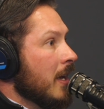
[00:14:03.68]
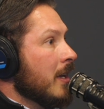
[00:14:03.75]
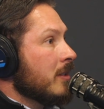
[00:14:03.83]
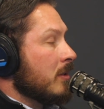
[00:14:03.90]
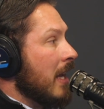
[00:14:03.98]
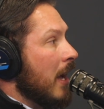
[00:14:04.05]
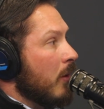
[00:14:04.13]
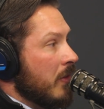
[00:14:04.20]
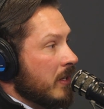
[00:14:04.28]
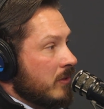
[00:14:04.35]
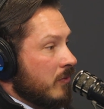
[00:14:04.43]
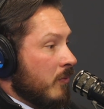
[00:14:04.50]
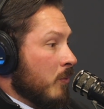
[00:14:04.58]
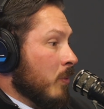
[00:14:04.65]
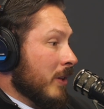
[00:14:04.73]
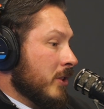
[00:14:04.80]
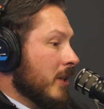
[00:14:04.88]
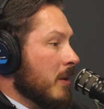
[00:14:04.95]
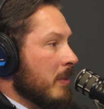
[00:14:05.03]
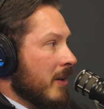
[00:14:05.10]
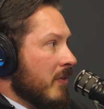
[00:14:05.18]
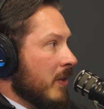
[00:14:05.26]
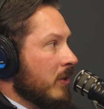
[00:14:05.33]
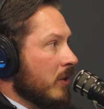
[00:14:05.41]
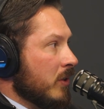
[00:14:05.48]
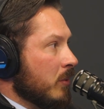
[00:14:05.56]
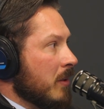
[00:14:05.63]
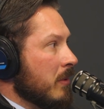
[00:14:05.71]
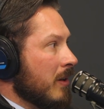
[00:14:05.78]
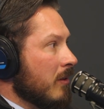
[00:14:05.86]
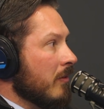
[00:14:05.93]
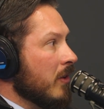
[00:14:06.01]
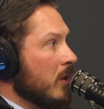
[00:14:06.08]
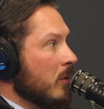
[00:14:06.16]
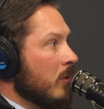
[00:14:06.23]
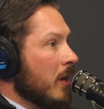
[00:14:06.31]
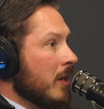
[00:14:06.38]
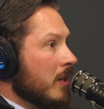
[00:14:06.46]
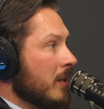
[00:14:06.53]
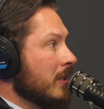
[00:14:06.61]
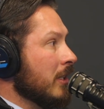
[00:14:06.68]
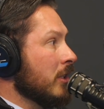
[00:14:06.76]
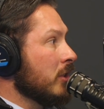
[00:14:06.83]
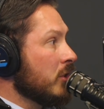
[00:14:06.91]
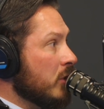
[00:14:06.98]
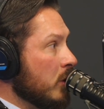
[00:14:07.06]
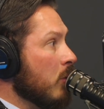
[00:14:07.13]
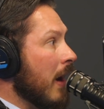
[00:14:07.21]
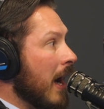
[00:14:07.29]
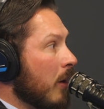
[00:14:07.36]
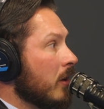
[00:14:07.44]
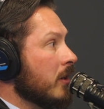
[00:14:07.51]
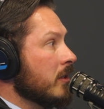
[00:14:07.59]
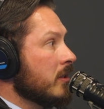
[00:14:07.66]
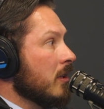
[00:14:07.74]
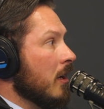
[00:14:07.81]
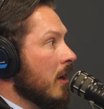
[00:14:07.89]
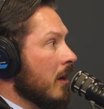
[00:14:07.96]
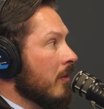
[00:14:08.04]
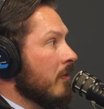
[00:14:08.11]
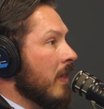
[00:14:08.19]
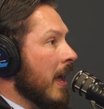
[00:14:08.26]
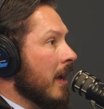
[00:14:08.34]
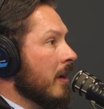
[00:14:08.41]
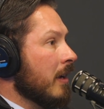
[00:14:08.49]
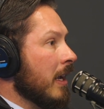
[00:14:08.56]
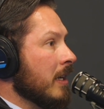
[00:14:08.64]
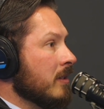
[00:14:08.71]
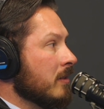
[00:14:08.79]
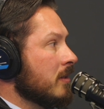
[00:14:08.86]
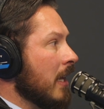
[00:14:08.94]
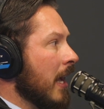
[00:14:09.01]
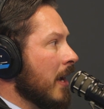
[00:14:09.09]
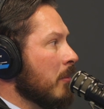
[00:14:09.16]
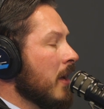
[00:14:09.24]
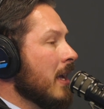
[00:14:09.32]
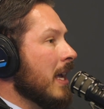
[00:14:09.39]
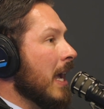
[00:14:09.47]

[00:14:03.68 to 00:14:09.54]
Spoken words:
So now this, what should have been a 15 or 20 minute review turns into 2 hours of that agent's time.